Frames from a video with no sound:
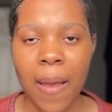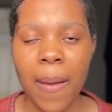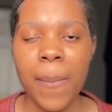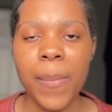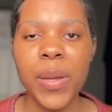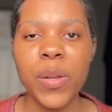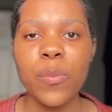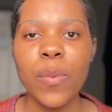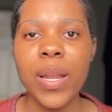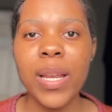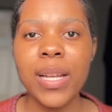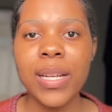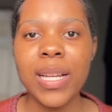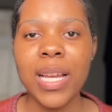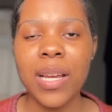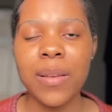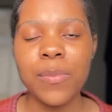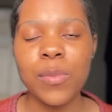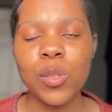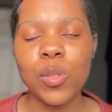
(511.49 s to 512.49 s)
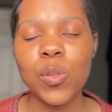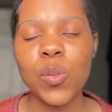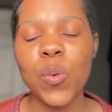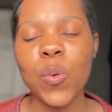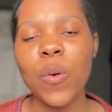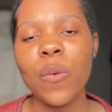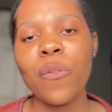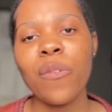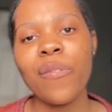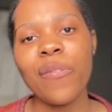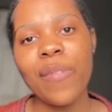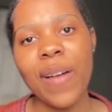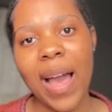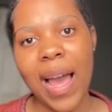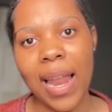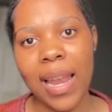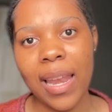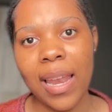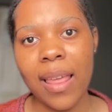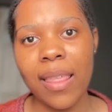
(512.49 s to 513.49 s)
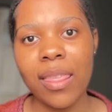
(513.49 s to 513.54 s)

But when it comes to FAL,